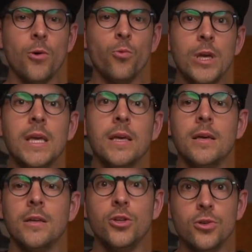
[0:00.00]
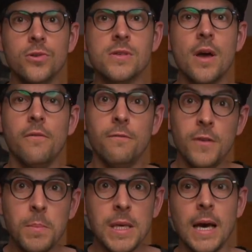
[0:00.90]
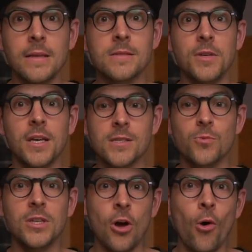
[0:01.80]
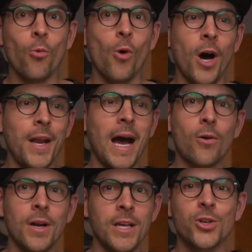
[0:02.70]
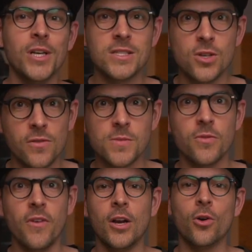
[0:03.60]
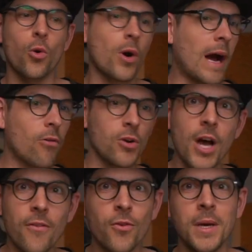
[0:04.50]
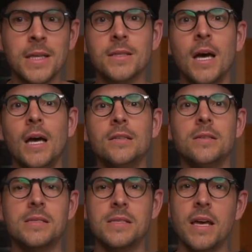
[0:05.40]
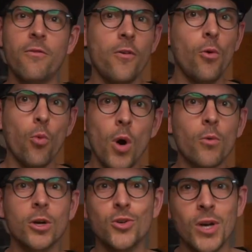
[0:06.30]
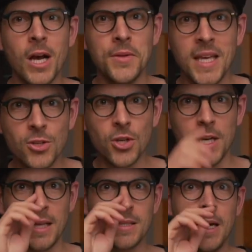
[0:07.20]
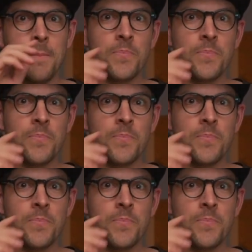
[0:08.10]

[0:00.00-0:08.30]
we use V P Ns because we don't want our internet service provider or our government to sniff what we're doing on the internet.